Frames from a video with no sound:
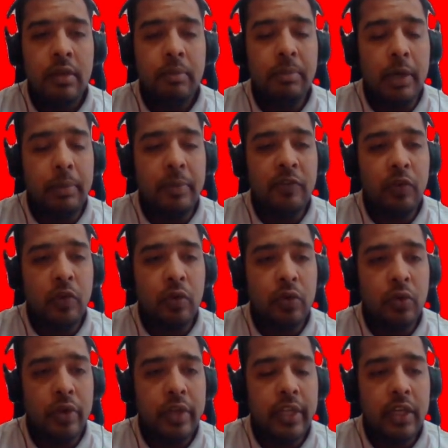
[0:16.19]
But before
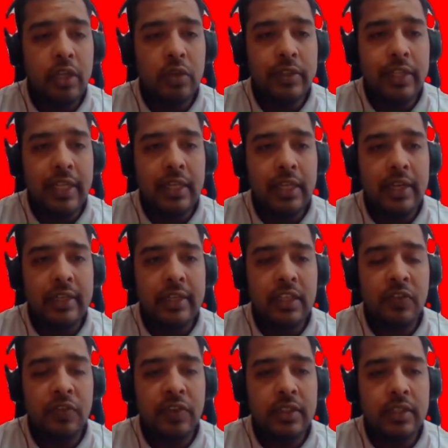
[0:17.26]
going into that, let
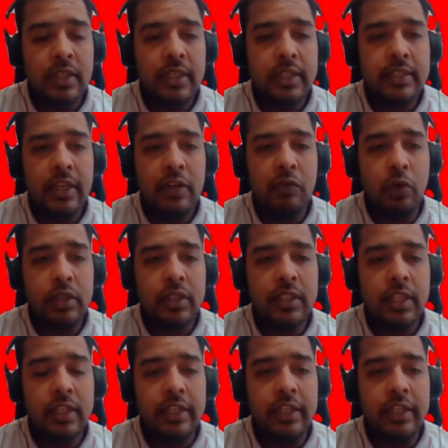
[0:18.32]
us first understand what is the